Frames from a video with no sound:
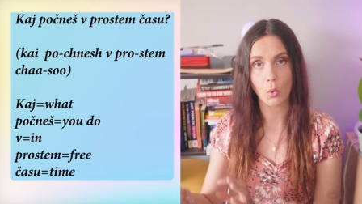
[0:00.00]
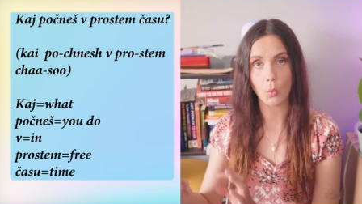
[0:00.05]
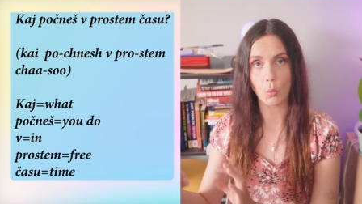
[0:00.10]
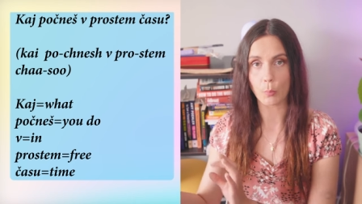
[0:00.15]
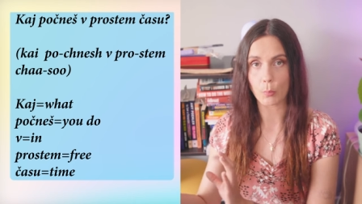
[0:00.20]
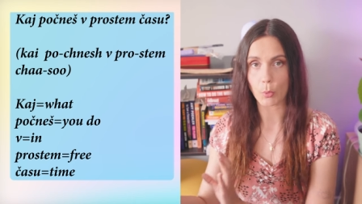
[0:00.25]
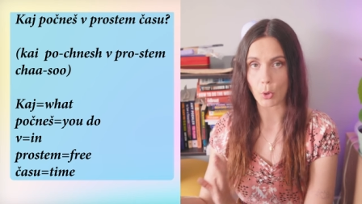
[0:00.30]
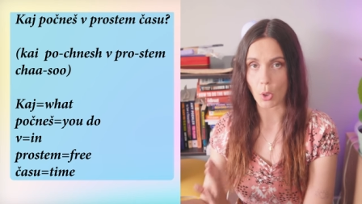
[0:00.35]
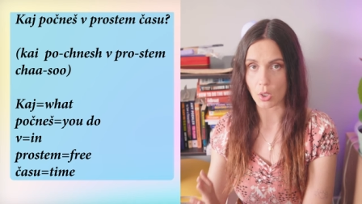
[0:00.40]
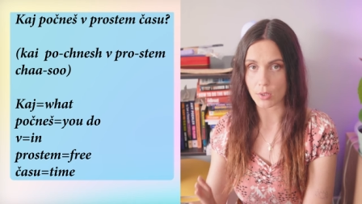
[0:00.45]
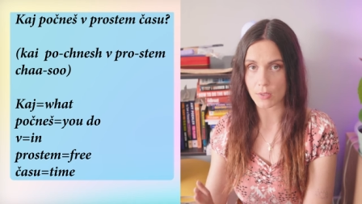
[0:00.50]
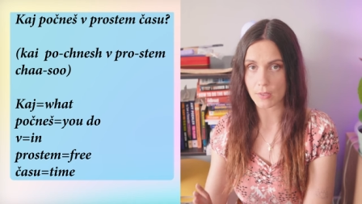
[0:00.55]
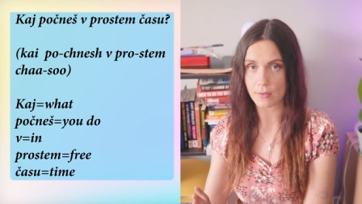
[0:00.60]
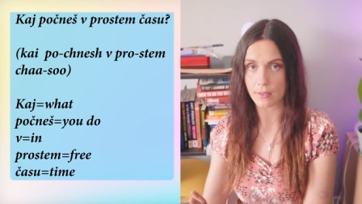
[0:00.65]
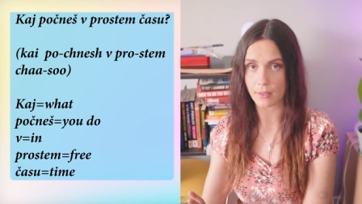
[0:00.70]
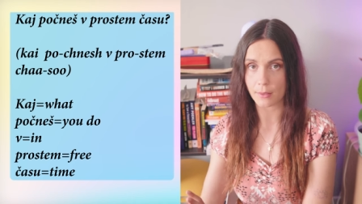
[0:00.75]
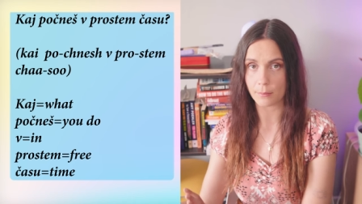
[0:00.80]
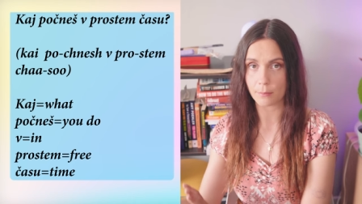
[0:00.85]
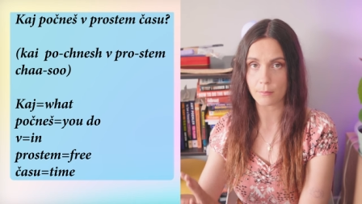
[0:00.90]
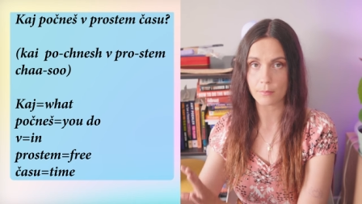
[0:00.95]
v
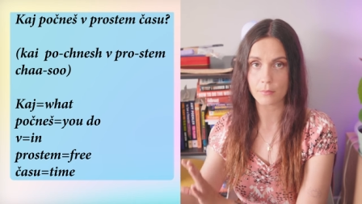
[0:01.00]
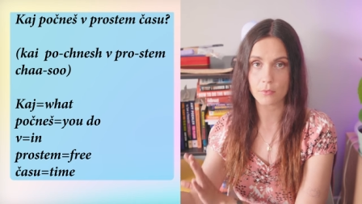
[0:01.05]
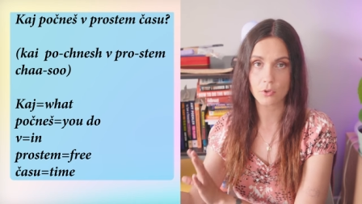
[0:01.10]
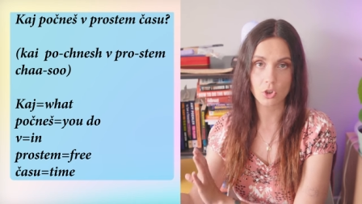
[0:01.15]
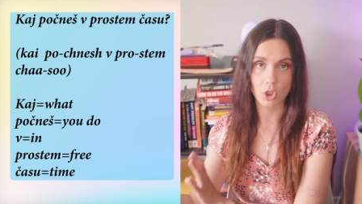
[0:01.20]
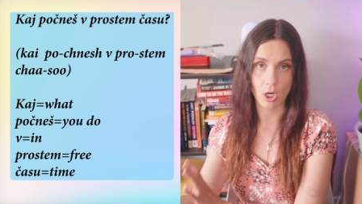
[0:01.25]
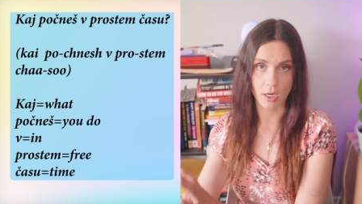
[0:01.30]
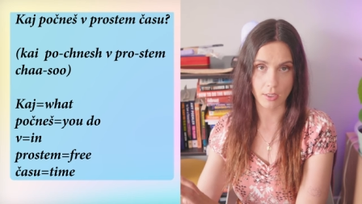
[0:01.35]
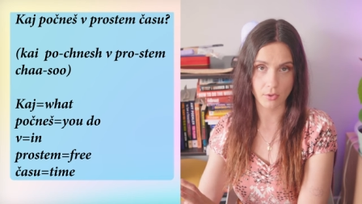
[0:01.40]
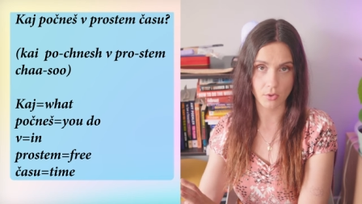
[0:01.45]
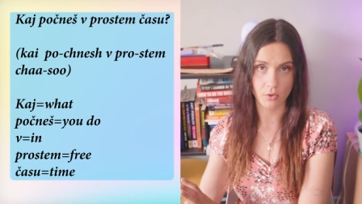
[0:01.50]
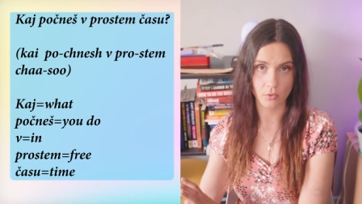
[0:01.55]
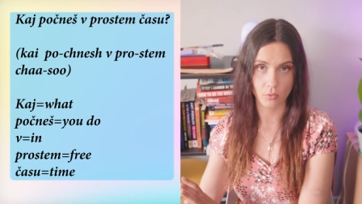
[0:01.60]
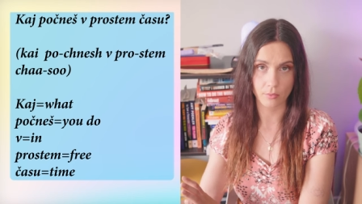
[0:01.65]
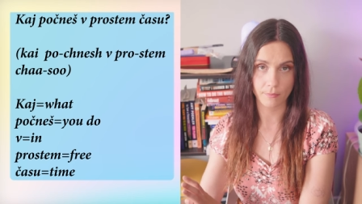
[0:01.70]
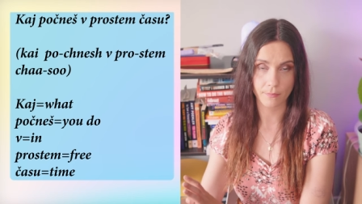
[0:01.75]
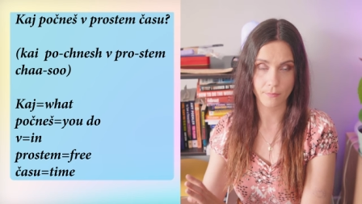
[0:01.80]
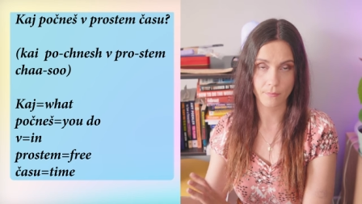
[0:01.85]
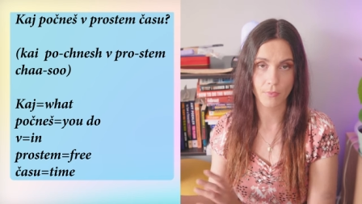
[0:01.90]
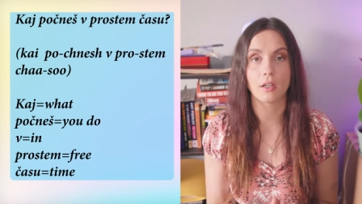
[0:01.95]
prostem
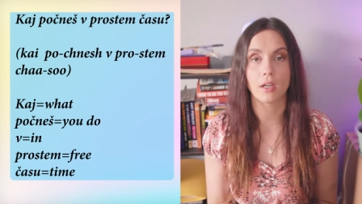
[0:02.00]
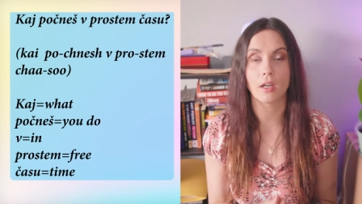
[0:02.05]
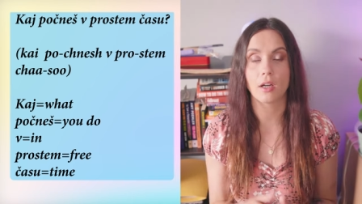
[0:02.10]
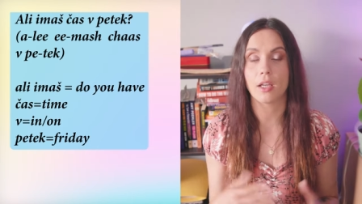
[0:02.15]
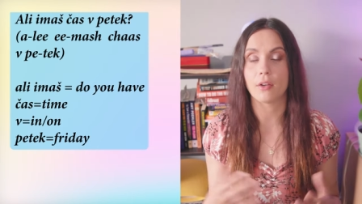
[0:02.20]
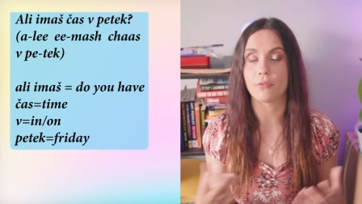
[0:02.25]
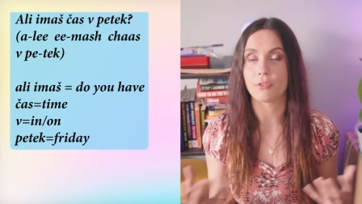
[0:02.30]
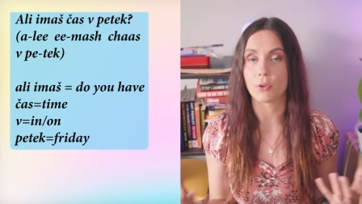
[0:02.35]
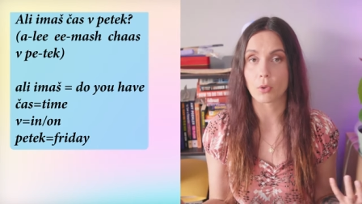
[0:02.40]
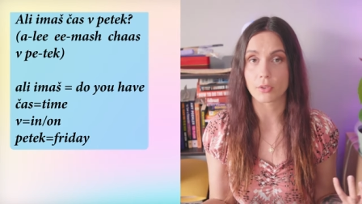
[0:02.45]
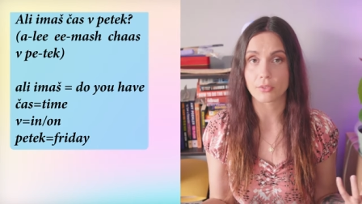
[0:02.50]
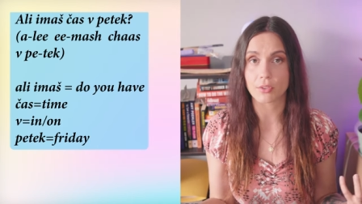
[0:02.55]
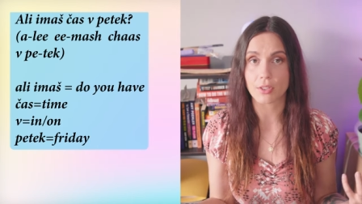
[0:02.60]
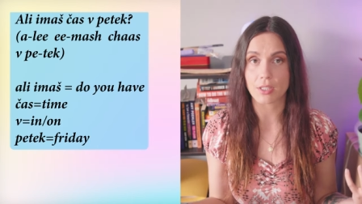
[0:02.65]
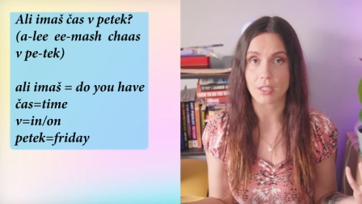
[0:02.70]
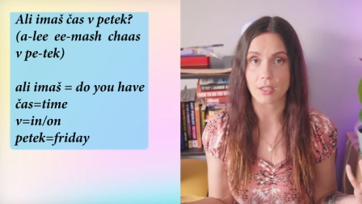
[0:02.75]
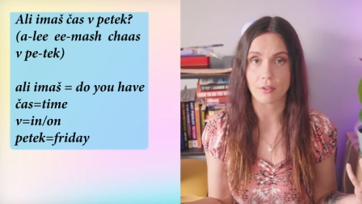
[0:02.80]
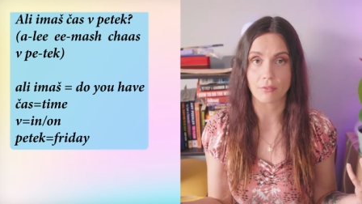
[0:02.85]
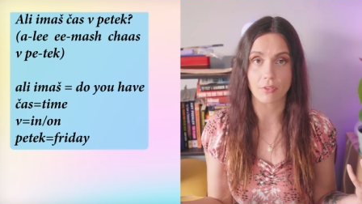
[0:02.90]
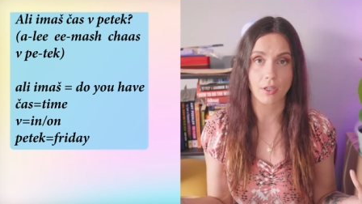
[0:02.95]
času. If you want to
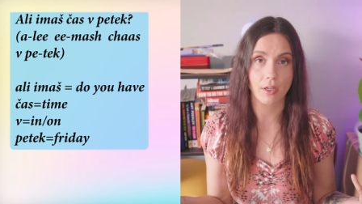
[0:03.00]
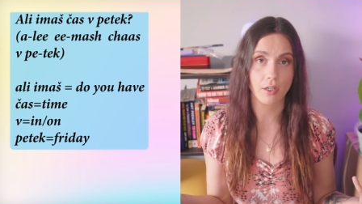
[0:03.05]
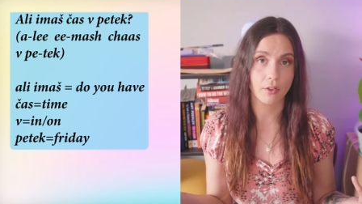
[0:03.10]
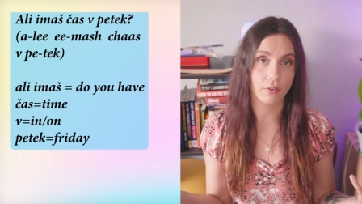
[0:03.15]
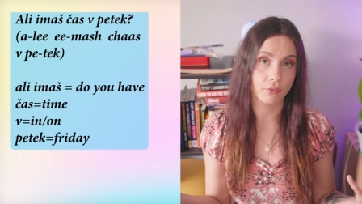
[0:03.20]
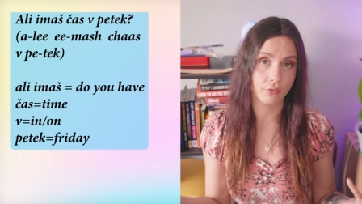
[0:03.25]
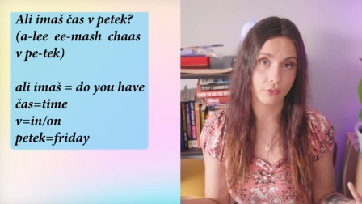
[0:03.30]
see if they are